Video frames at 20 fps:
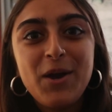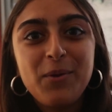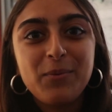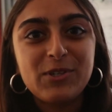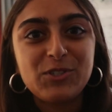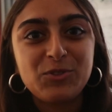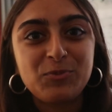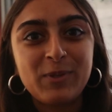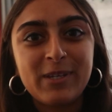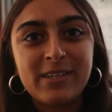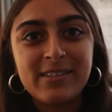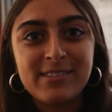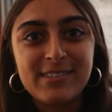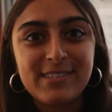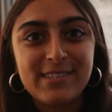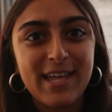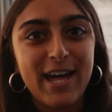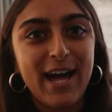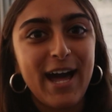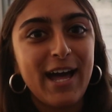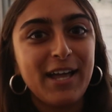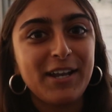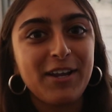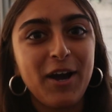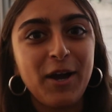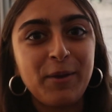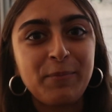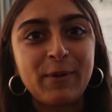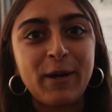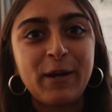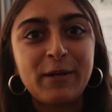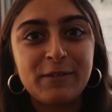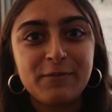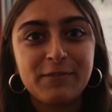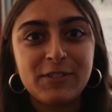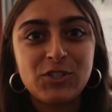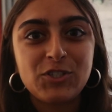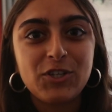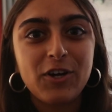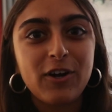which means that I'm kind
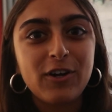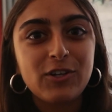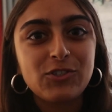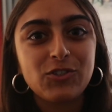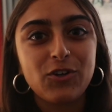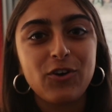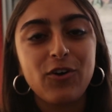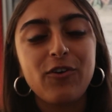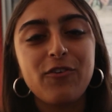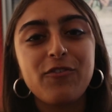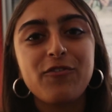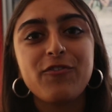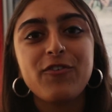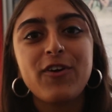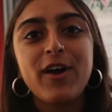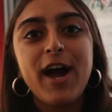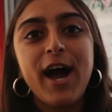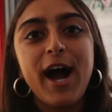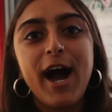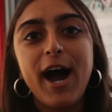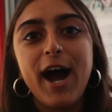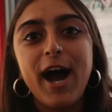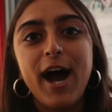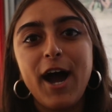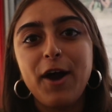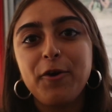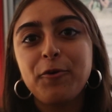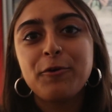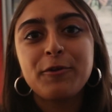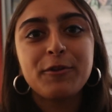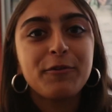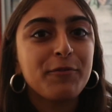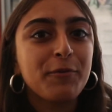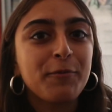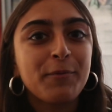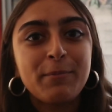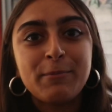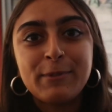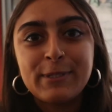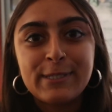of in charge of all of the
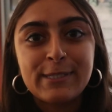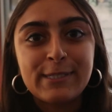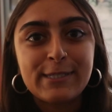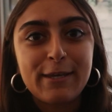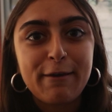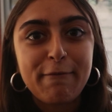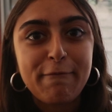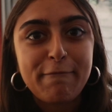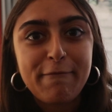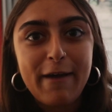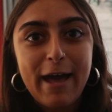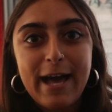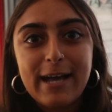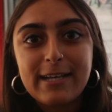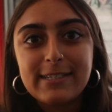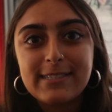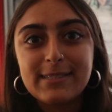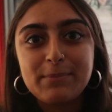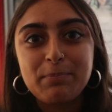women's affairs,